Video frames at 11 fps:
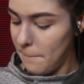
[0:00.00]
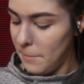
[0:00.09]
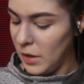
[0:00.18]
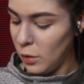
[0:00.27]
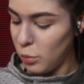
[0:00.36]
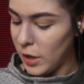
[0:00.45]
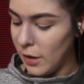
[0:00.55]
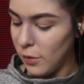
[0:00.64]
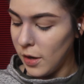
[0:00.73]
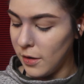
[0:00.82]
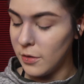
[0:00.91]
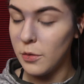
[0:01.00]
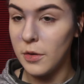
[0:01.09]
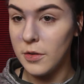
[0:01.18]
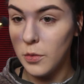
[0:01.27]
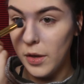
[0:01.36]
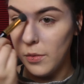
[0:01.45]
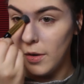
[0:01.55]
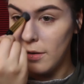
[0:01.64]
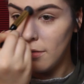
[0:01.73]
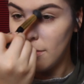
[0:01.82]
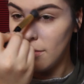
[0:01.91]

middle brow contour is quite weird.